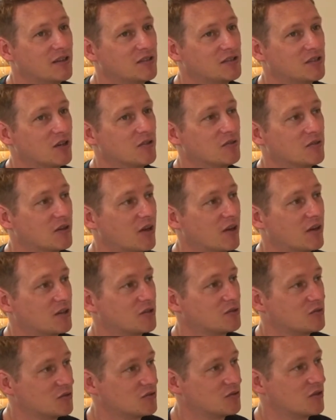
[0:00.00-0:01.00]
so going
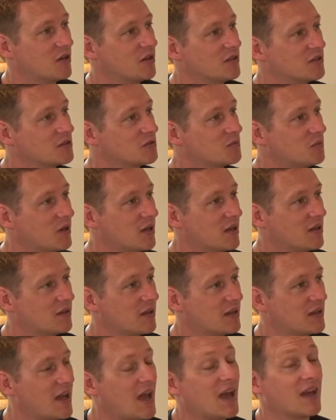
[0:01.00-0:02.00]
into a trance where
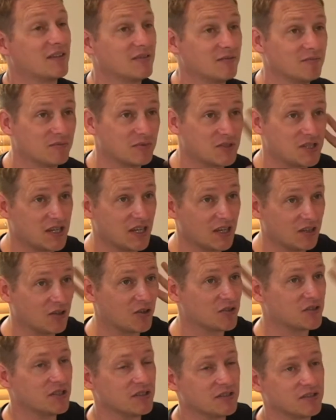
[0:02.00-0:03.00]
they can see a
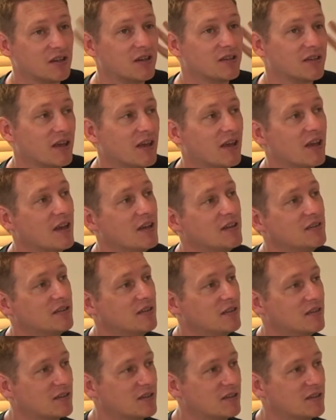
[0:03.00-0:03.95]
lot inside their head,